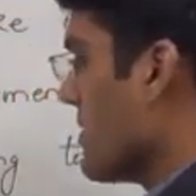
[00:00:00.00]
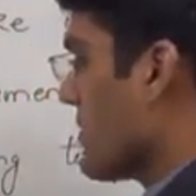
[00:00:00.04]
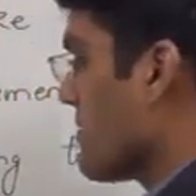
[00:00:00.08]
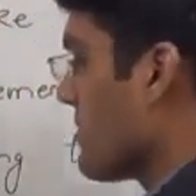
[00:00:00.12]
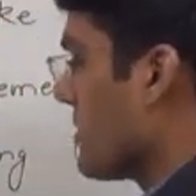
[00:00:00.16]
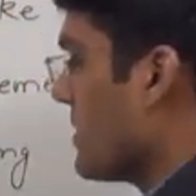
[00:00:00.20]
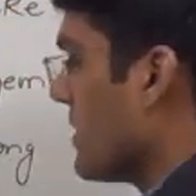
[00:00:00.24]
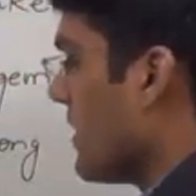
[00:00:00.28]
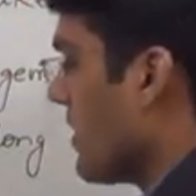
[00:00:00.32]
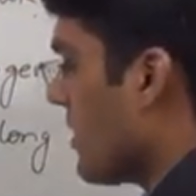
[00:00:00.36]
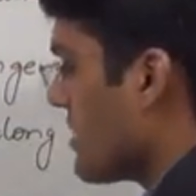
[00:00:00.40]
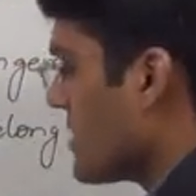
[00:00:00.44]
So
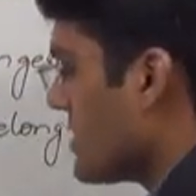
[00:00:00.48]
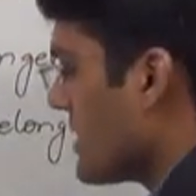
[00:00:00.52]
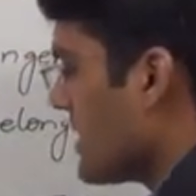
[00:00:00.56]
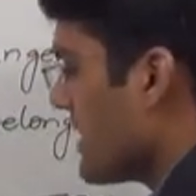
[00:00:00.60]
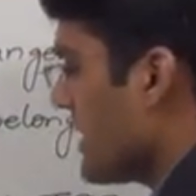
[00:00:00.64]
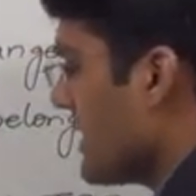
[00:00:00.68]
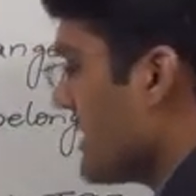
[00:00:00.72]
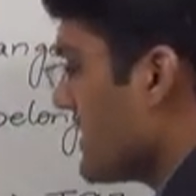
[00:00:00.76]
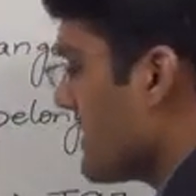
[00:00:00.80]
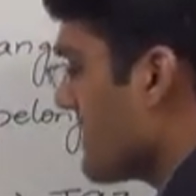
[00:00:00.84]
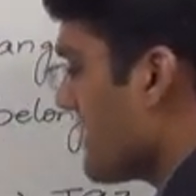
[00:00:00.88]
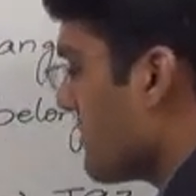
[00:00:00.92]
the logic
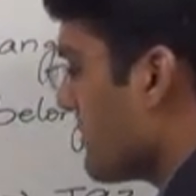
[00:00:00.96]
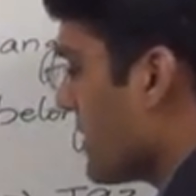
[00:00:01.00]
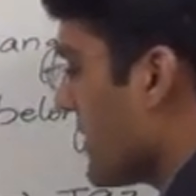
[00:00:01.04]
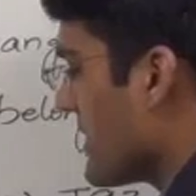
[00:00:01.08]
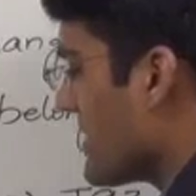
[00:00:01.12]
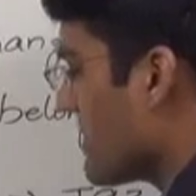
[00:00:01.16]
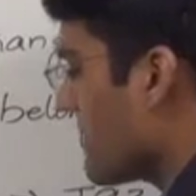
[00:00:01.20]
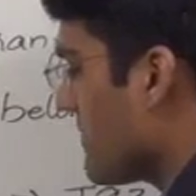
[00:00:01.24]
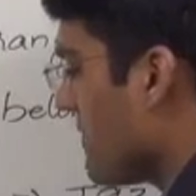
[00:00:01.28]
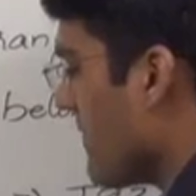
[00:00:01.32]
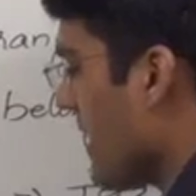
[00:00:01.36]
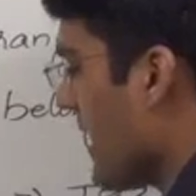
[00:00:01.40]
is
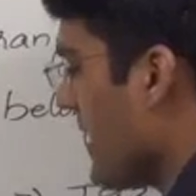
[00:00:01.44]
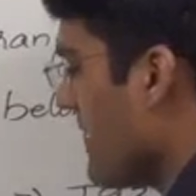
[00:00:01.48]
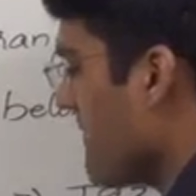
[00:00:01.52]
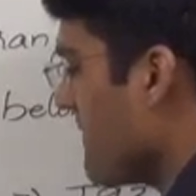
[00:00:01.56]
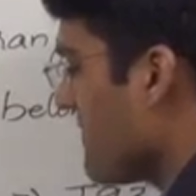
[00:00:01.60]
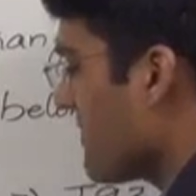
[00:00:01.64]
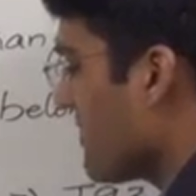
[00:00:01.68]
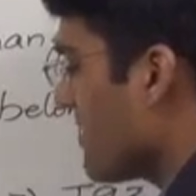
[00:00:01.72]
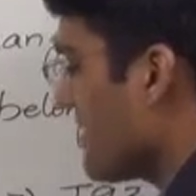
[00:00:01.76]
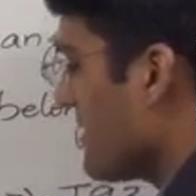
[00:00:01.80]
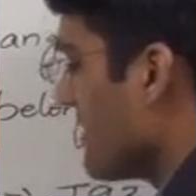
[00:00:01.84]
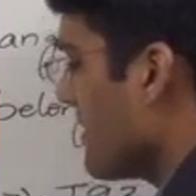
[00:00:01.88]
plus
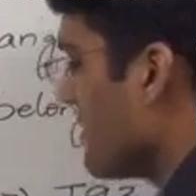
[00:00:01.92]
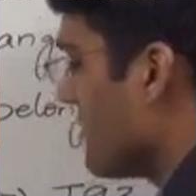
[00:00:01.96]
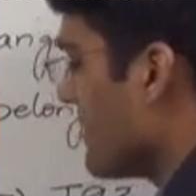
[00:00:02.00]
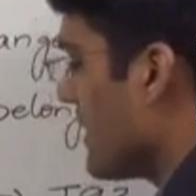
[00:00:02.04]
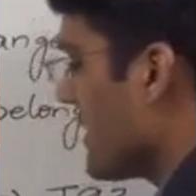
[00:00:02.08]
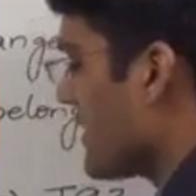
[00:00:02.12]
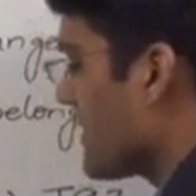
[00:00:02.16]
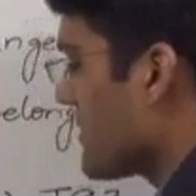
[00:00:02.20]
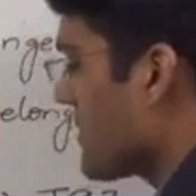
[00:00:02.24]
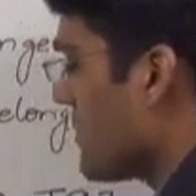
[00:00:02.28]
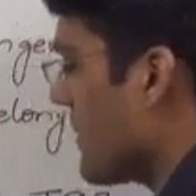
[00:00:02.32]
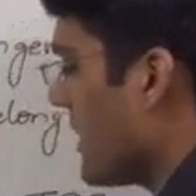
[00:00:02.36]
five
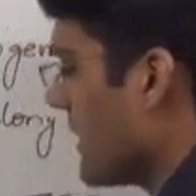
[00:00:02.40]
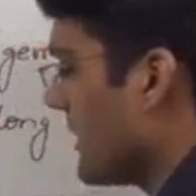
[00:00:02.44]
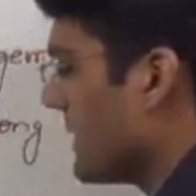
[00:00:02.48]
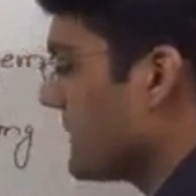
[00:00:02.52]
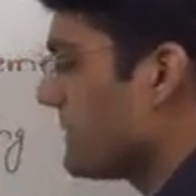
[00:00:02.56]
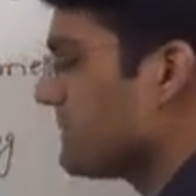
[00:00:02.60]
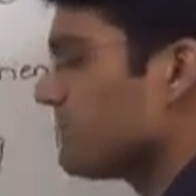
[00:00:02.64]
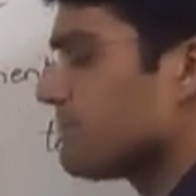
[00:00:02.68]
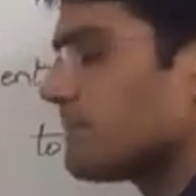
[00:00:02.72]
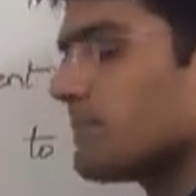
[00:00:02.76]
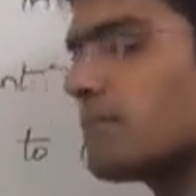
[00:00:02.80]
plus one.